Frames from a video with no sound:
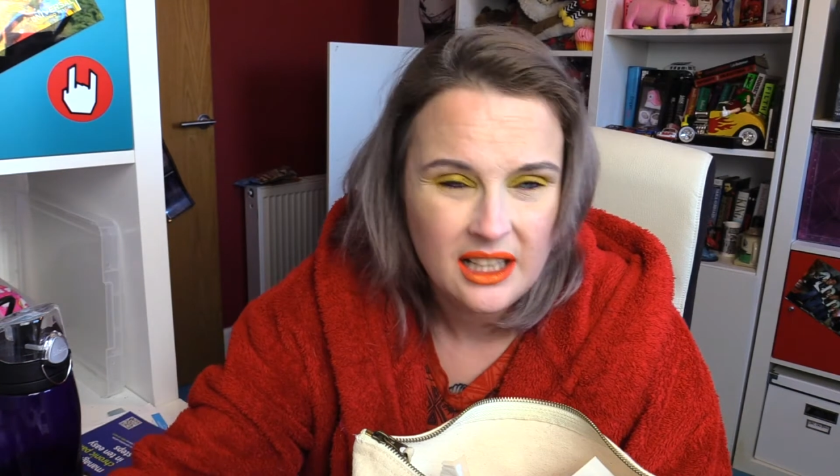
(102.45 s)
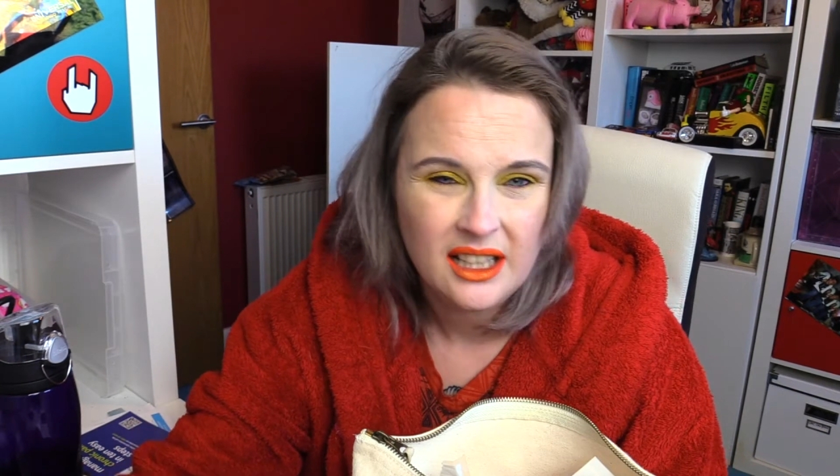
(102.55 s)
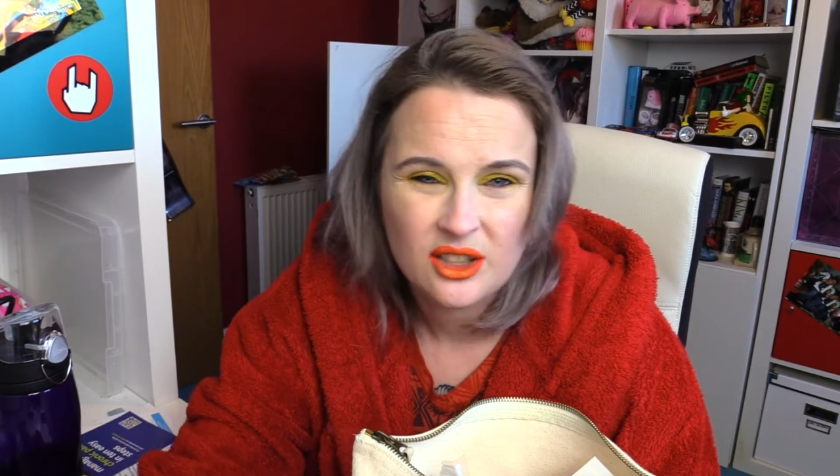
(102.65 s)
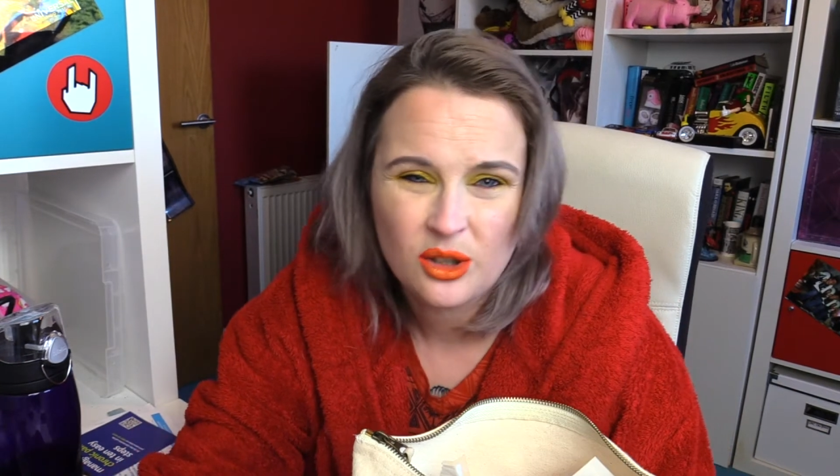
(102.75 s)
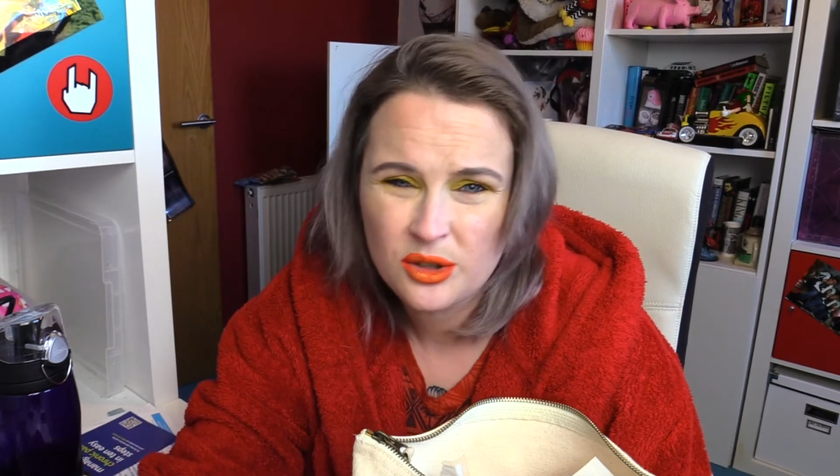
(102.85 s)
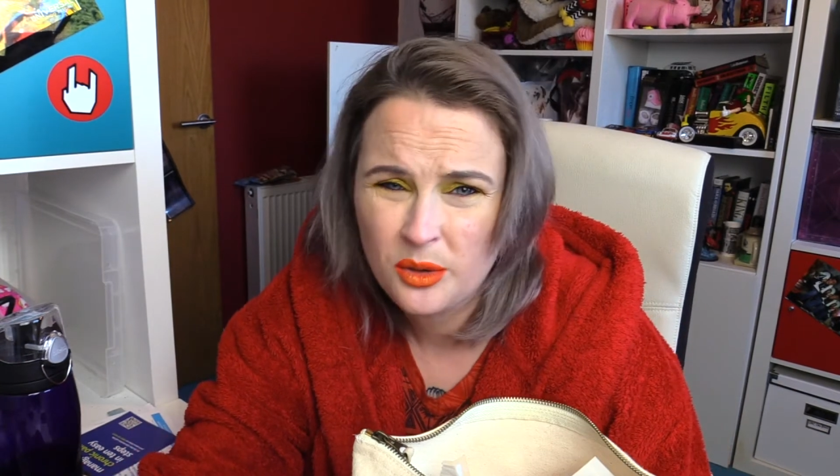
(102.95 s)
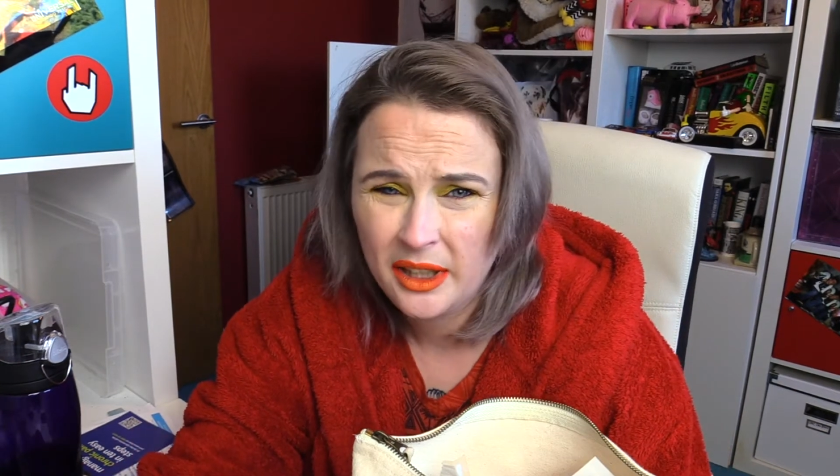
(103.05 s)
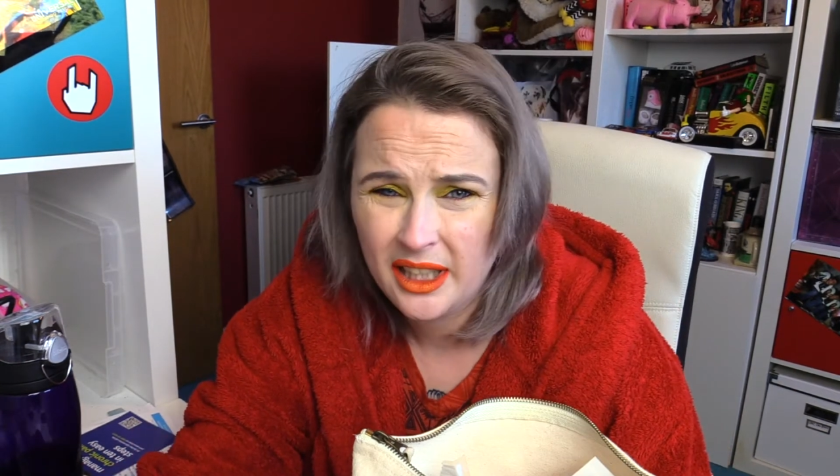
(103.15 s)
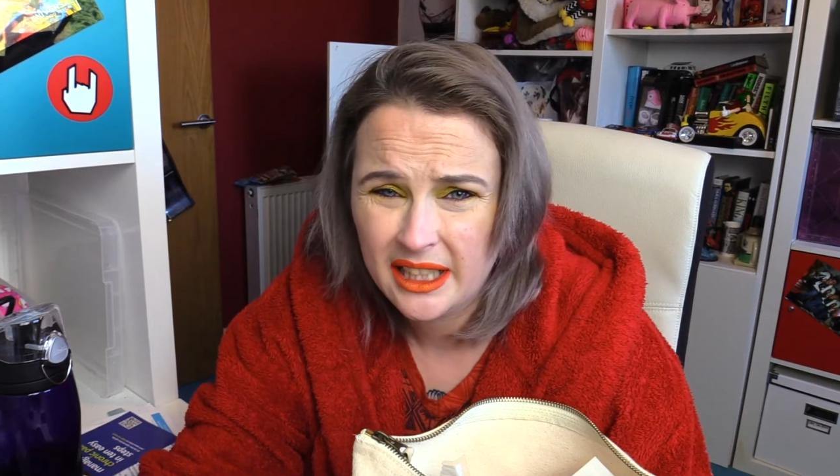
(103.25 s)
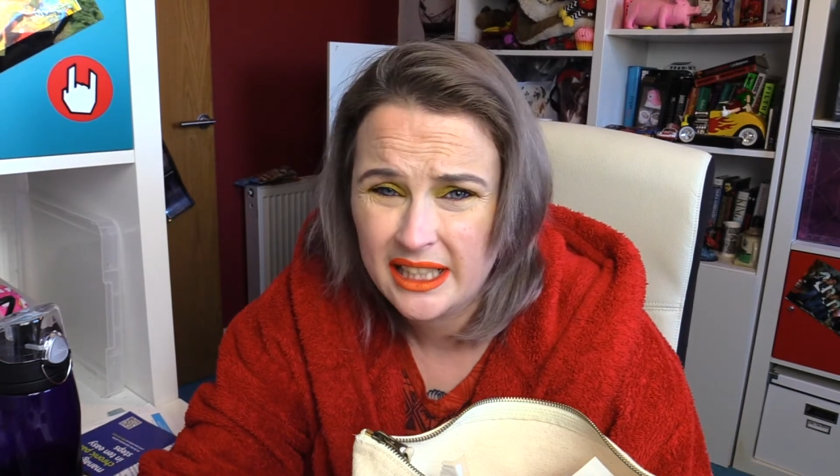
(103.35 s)
It's also
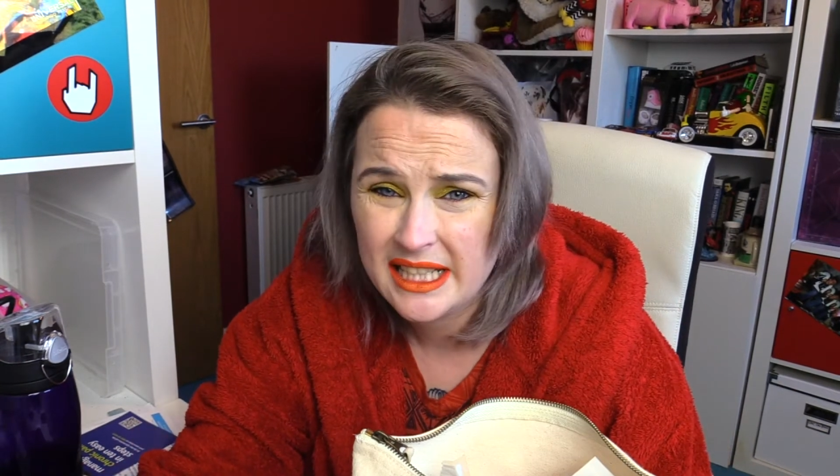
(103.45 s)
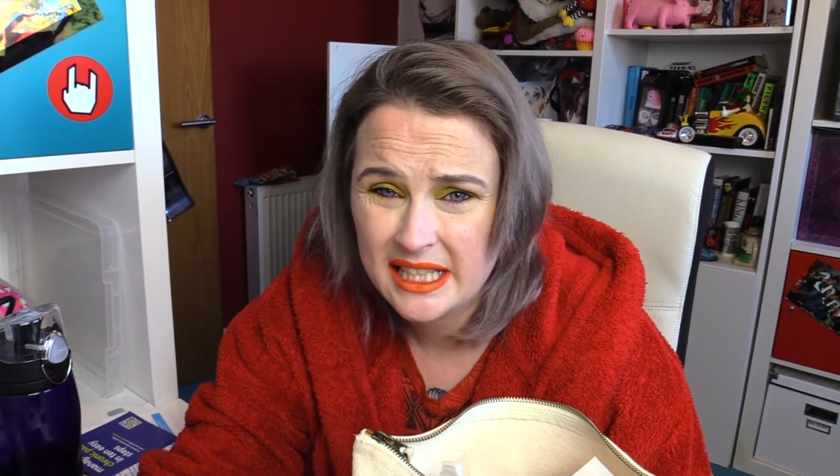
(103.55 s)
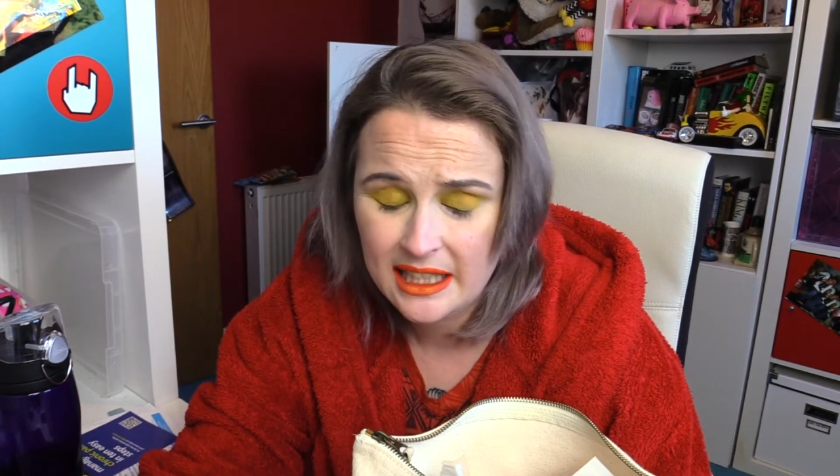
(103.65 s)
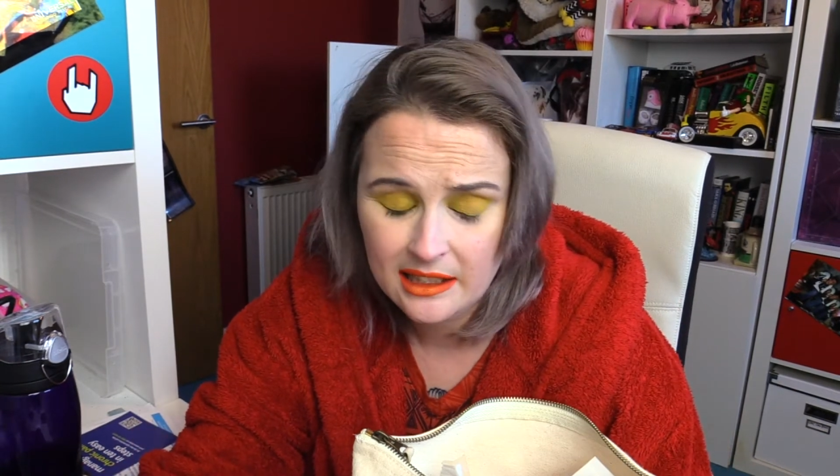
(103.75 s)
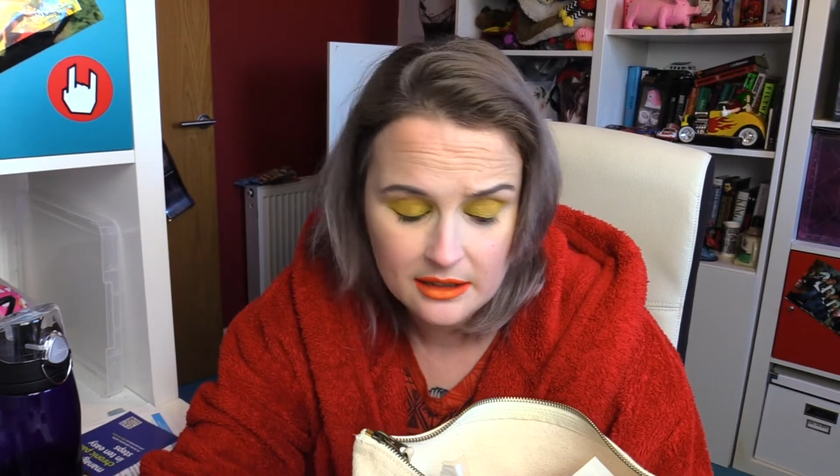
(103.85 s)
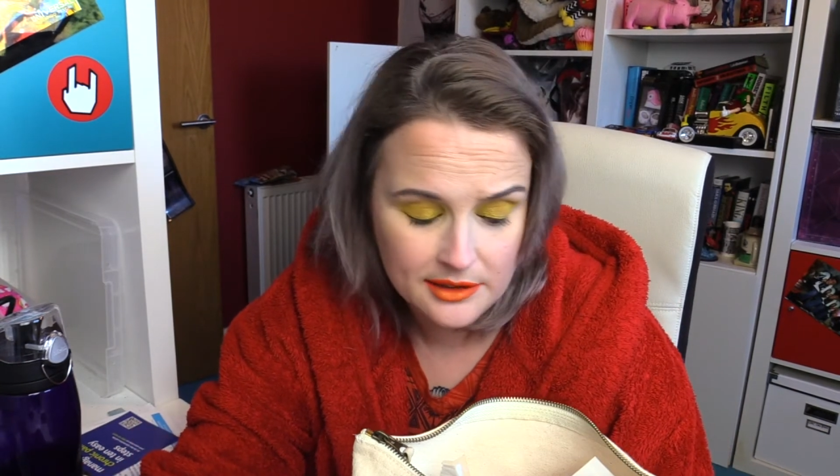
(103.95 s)
quite a nice scent